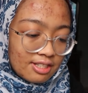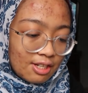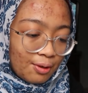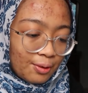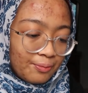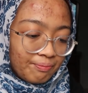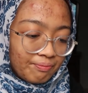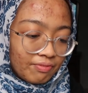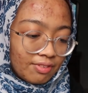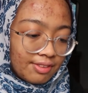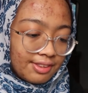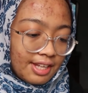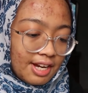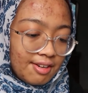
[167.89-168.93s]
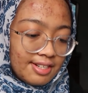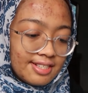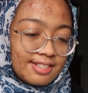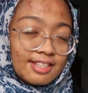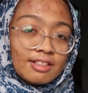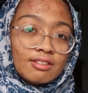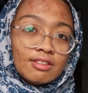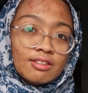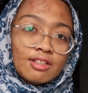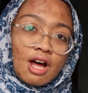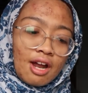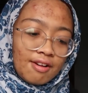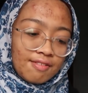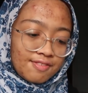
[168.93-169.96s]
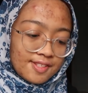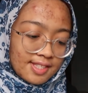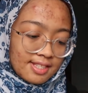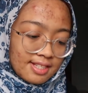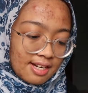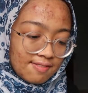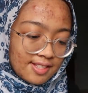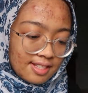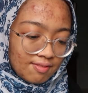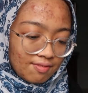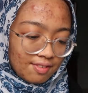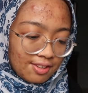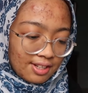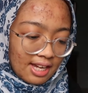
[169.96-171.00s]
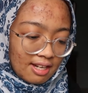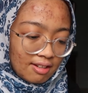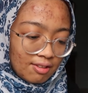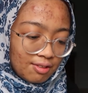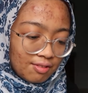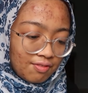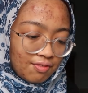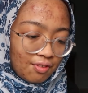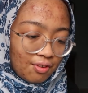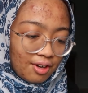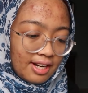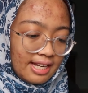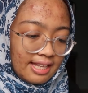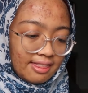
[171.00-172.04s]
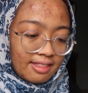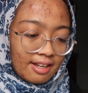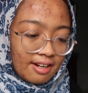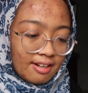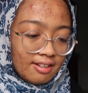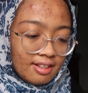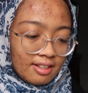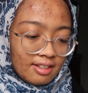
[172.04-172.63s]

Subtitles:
So there is a lot of stuff you can look for in there.